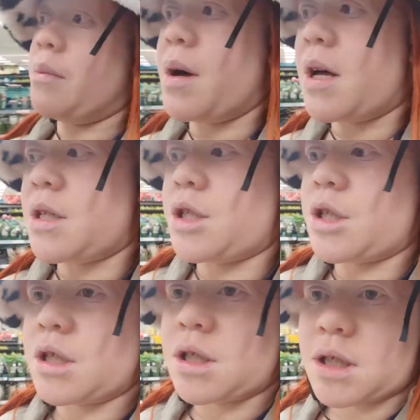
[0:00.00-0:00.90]
But it's
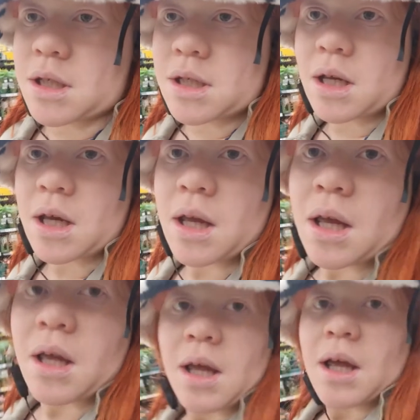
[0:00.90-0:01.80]
just
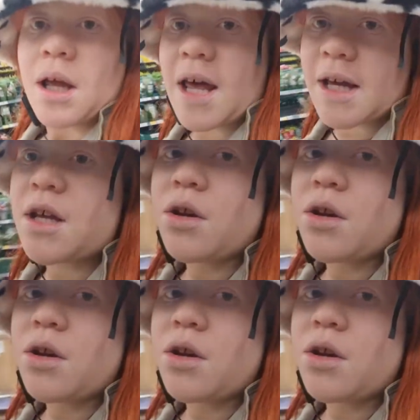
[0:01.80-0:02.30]
like, he